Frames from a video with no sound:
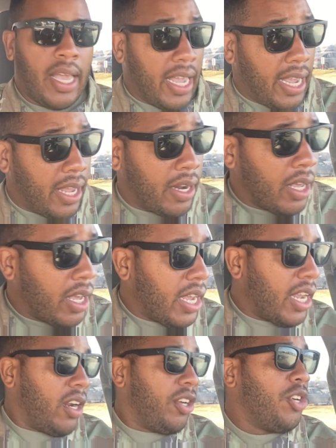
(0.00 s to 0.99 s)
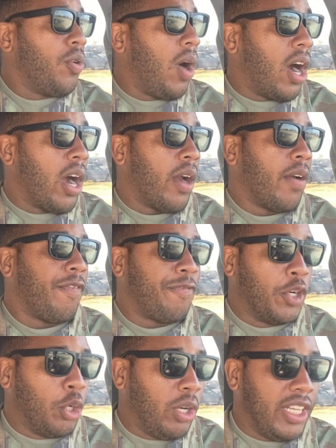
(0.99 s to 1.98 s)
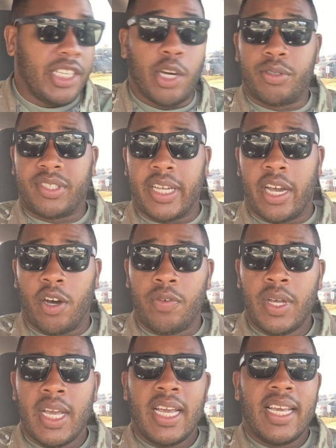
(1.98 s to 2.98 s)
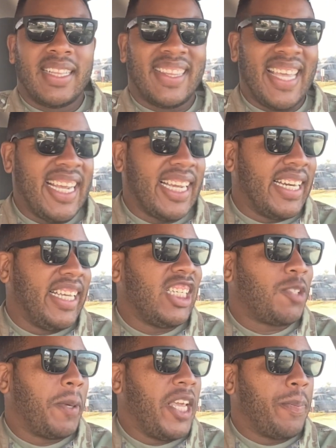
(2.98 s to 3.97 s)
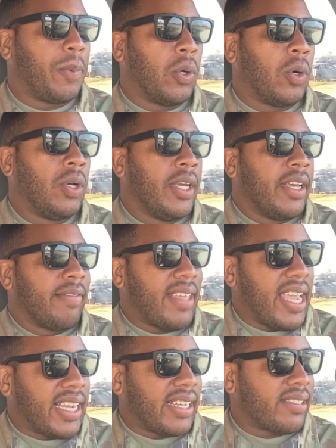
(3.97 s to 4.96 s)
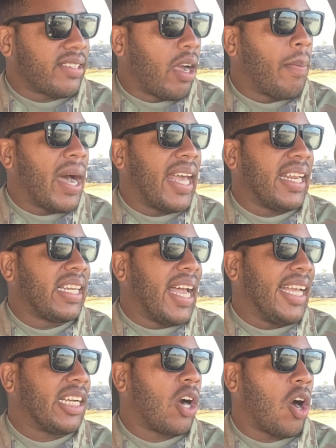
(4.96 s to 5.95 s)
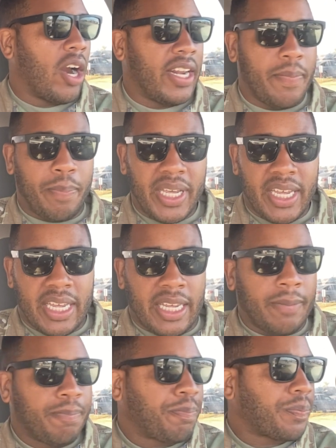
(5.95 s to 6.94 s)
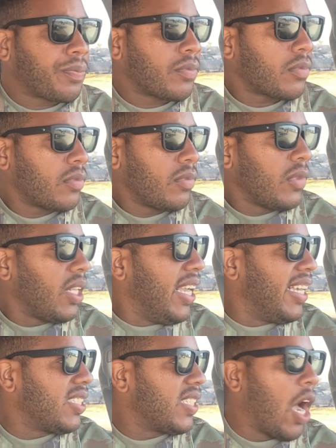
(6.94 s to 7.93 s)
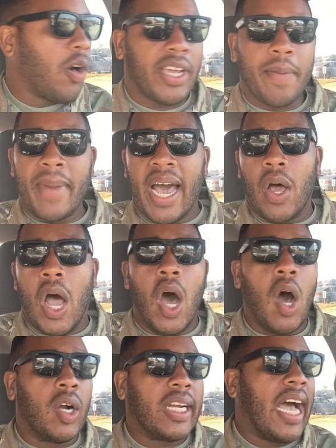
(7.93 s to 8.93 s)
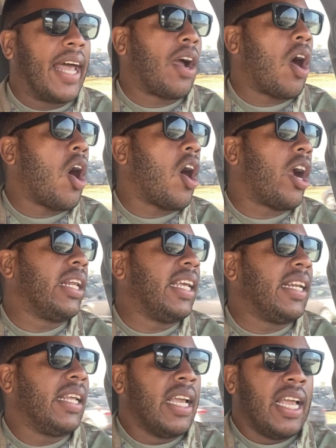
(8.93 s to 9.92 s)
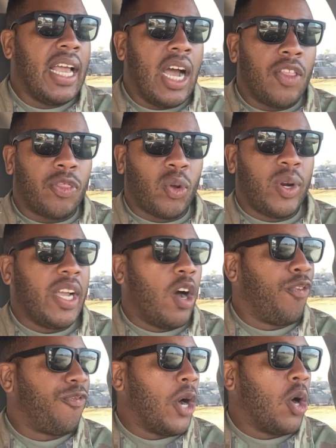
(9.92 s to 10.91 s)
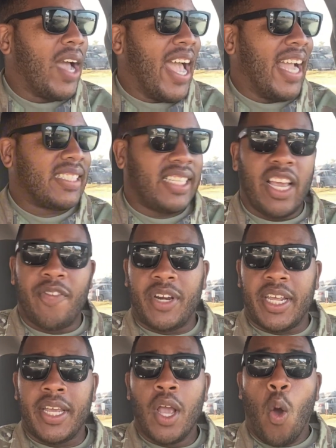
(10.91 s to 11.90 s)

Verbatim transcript: And here you are fooling yourself, thinking these people, thinking somebody like Cardi B is talking about all kind of harlot 304 activity,